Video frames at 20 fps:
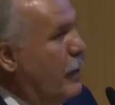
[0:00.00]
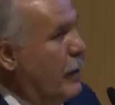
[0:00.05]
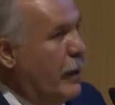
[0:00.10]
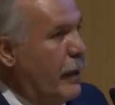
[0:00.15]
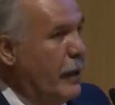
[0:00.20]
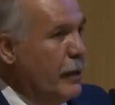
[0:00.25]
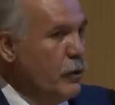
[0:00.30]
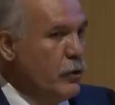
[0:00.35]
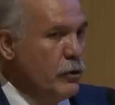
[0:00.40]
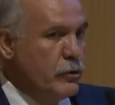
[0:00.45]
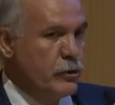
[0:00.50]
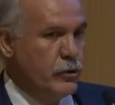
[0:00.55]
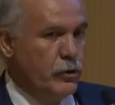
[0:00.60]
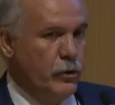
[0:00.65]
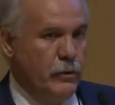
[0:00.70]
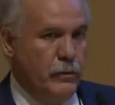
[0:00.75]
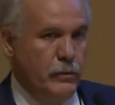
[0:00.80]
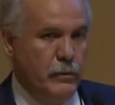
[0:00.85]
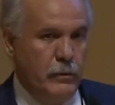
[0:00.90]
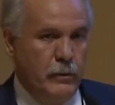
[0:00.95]
And
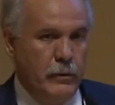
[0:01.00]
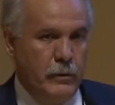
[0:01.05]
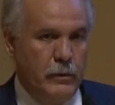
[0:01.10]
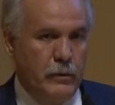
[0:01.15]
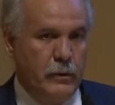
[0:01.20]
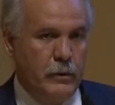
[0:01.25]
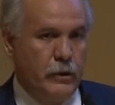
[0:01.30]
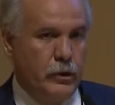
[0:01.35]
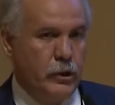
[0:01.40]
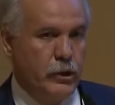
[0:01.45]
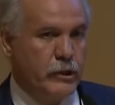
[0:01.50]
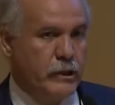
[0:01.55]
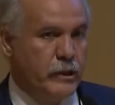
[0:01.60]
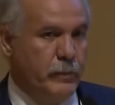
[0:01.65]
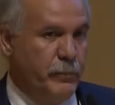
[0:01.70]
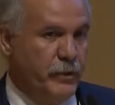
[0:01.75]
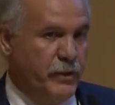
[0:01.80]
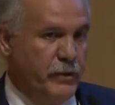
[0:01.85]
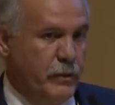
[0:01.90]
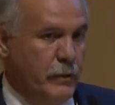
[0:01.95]
also, no
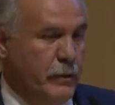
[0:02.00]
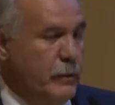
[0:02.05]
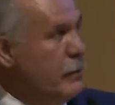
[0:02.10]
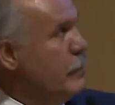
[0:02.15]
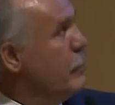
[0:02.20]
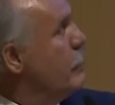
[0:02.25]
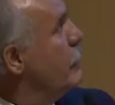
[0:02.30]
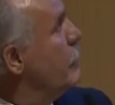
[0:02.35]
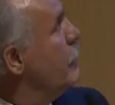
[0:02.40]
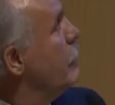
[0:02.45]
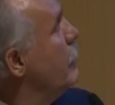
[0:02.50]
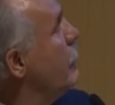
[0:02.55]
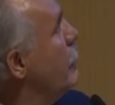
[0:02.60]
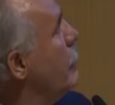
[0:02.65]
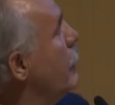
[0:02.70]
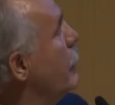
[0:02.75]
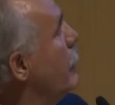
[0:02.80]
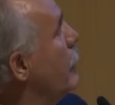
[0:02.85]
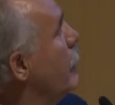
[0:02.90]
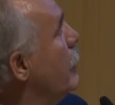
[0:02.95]
sympathy
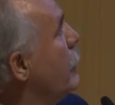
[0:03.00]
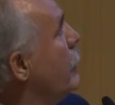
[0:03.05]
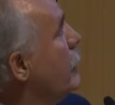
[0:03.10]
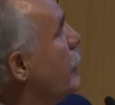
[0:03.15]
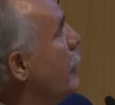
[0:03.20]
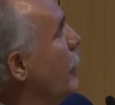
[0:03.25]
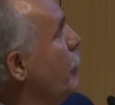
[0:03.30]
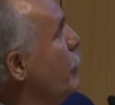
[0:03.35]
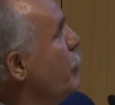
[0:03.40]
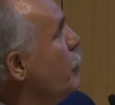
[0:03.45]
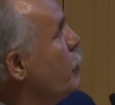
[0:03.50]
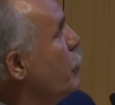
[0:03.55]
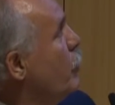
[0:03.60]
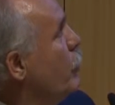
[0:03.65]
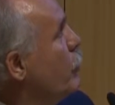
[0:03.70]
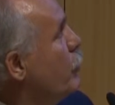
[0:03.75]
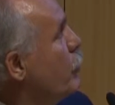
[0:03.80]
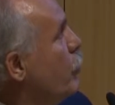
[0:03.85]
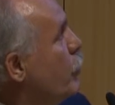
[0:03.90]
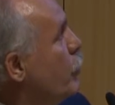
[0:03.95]
can be
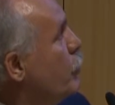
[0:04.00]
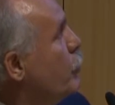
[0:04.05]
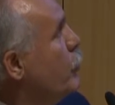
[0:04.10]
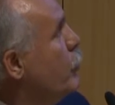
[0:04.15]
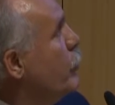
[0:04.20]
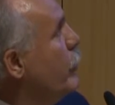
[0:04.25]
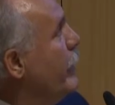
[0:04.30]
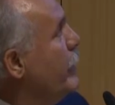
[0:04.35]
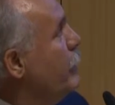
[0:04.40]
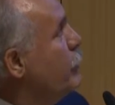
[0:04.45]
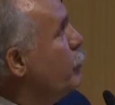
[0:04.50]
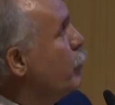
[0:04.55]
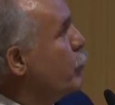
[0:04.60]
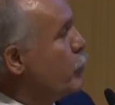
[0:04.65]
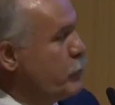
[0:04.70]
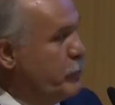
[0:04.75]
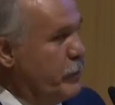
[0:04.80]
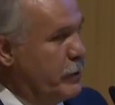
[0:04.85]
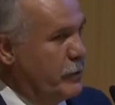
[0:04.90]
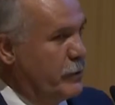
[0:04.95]
shown or no
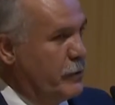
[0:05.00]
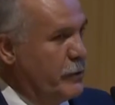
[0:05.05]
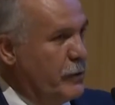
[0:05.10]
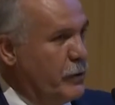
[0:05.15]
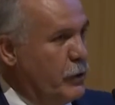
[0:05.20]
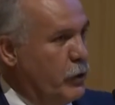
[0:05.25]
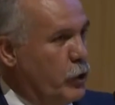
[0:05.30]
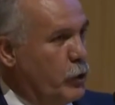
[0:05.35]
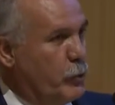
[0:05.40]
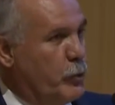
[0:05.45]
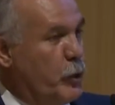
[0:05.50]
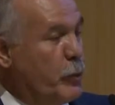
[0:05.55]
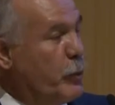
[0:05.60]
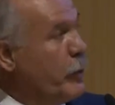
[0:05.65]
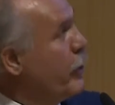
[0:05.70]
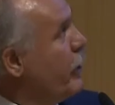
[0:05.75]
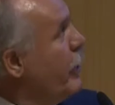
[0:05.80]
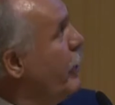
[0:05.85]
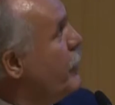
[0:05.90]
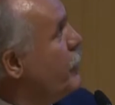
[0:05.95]
endorsement or
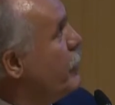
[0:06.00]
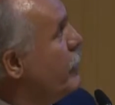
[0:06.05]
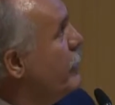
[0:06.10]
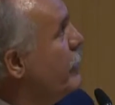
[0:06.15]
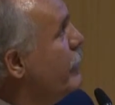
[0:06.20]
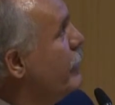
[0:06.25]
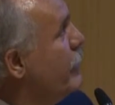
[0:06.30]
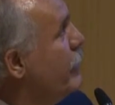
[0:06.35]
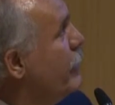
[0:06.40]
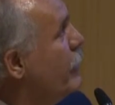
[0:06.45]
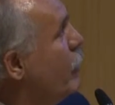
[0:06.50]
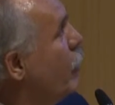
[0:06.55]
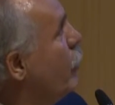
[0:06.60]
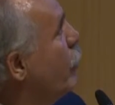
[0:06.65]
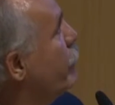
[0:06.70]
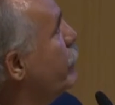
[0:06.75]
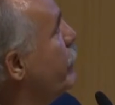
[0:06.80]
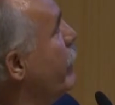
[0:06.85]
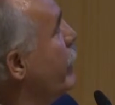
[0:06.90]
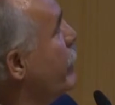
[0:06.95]
propagation
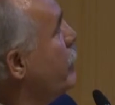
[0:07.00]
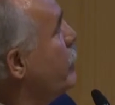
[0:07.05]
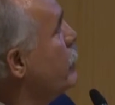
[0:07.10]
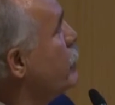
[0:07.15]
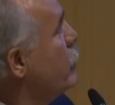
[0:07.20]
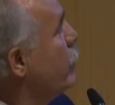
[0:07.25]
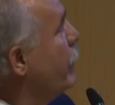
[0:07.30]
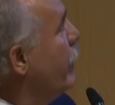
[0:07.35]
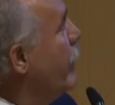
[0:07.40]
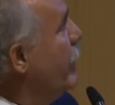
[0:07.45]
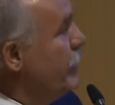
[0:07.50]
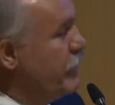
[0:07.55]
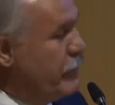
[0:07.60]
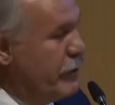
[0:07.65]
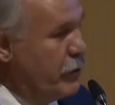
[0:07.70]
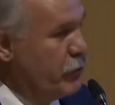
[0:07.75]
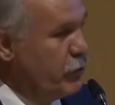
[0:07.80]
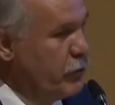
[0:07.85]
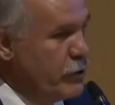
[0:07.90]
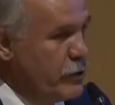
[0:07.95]
of the actions of any
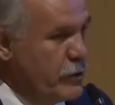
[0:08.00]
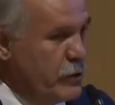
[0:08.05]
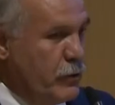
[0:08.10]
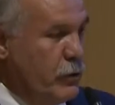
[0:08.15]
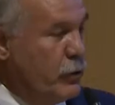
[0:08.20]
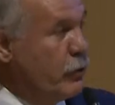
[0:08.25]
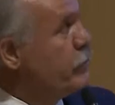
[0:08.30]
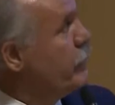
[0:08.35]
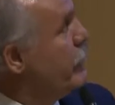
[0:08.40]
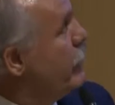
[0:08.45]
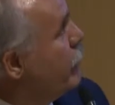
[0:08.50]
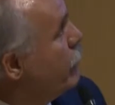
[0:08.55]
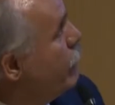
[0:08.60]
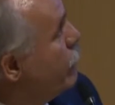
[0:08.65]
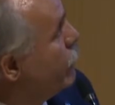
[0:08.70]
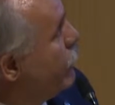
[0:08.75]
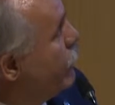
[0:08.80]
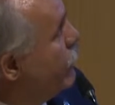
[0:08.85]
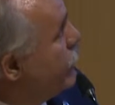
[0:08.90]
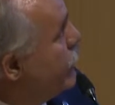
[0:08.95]
terrorist or terror
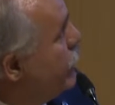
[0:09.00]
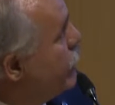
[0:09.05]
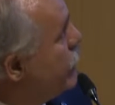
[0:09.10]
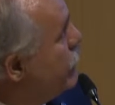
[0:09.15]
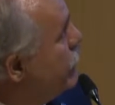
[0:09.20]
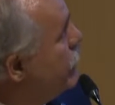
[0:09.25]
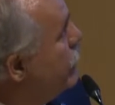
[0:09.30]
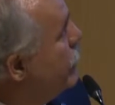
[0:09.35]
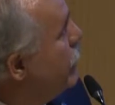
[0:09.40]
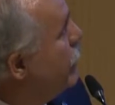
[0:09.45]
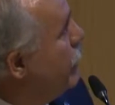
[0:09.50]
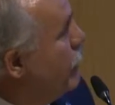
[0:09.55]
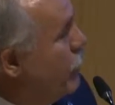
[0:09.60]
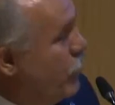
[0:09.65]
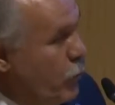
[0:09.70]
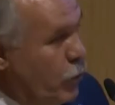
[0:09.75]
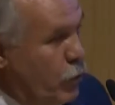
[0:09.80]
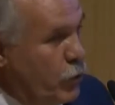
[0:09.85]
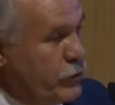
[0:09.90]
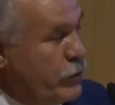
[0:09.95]
organization
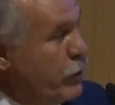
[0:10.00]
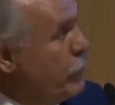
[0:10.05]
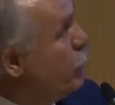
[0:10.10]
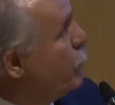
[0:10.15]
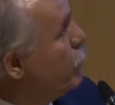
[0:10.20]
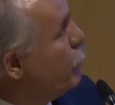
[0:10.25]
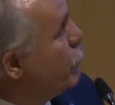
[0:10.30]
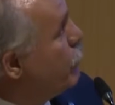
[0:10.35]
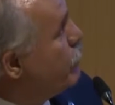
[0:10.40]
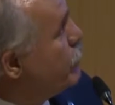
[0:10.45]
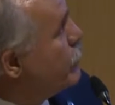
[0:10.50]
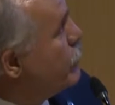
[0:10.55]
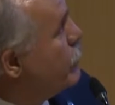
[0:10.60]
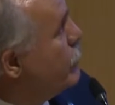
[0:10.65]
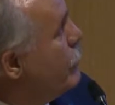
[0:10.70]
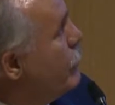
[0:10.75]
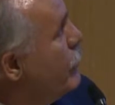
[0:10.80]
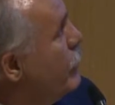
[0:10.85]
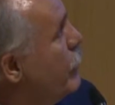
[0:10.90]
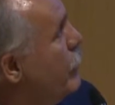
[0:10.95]
or terror groups
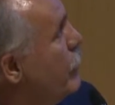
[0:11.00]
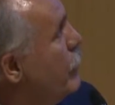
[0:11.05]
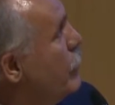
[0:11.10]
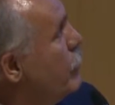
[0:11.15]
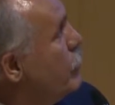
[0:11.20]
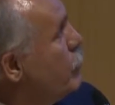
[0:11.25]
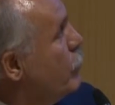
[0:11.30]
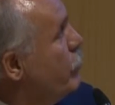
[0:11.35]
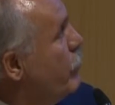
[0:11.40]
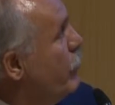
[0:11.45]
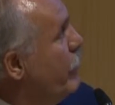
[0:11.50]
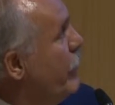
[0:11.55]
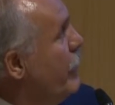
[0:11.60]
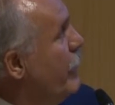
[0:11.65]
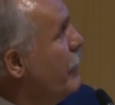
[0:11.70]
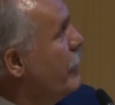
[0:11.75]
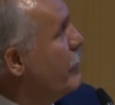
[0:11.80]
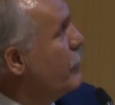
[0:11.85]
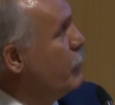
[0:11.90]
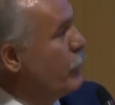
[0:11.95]
to be
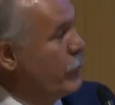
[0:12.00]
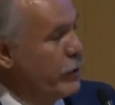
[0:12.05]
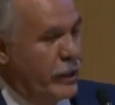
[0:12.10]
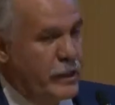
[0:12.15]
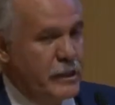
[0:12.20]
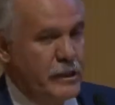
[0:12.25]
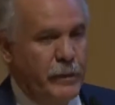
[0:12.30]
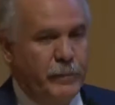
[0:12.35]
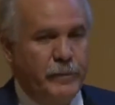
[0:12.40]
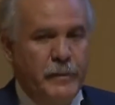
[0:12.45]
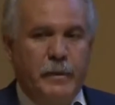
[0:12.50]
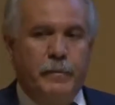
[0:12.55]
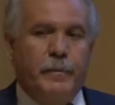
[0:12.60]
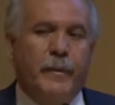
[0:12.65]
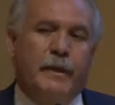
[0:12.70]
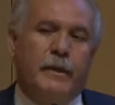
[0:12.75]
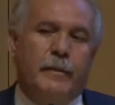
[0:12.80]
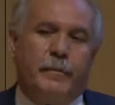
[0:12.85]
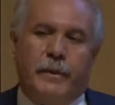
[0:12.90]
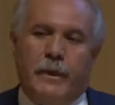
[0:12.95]
made or accepted
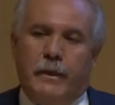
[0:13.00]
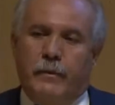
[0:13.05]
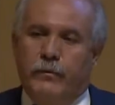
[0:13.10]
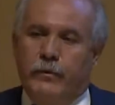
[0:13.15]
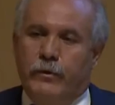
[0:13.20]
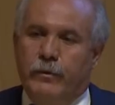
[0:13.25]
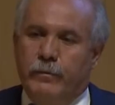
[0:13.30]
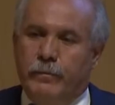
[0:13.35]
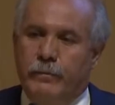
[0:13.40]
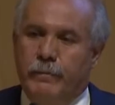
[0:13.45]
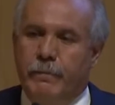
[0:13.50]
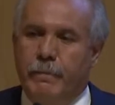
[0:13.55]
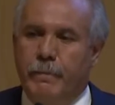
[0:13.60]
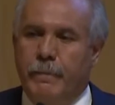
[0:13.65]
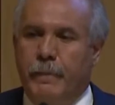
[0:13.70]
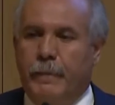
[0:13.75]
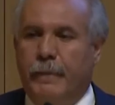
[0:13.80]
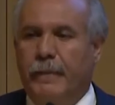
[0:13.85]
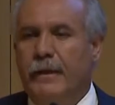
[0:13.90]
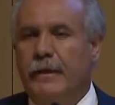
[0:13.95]
by the platform.
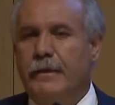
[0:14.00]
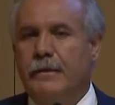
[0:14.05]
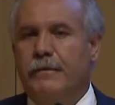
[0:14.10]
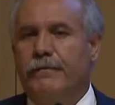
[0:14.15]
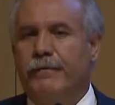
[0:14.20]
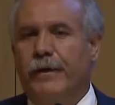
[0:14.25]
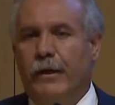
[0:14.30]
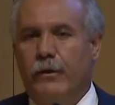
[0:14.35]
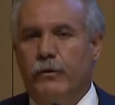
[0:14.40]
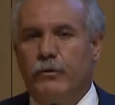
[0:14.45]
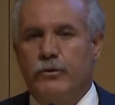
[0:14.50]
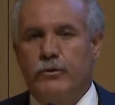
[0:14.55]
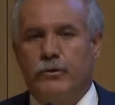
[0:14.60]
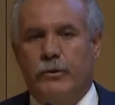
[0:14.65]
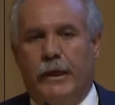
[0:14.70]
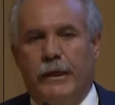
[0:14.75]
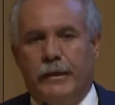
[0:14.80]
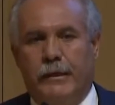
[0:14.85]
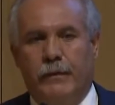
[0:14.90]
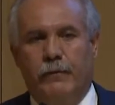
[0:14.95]
These are the values
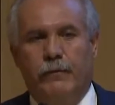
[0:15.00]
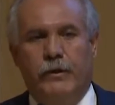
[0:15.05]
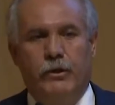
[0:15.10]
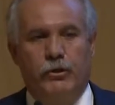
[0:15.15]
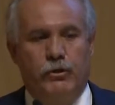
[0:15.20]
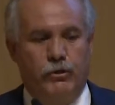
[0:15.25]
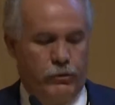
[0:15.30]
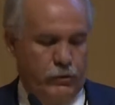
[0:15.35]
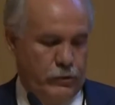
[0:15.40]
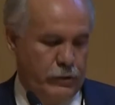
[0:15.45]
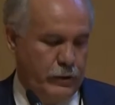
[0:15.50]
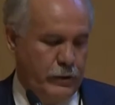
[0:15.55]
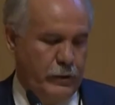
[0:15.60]
I think we should